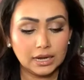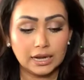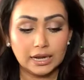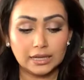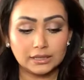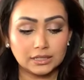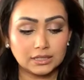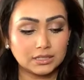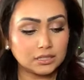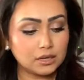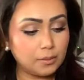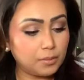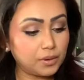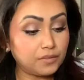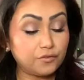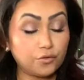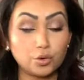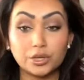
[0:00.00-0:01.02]
And this
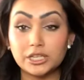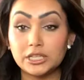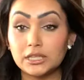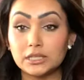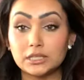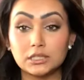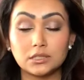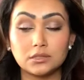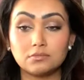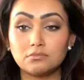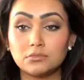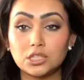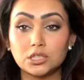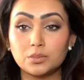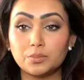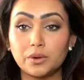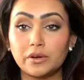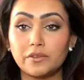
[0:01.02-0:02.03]
number 40 is
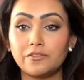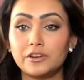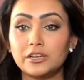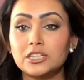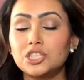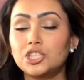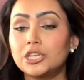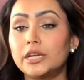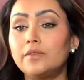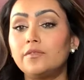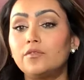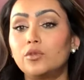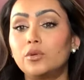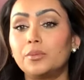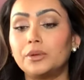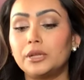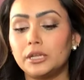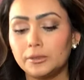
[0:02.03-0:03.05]
just perfect shade for
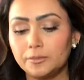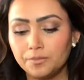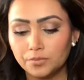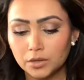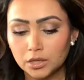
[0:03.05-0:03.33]
me.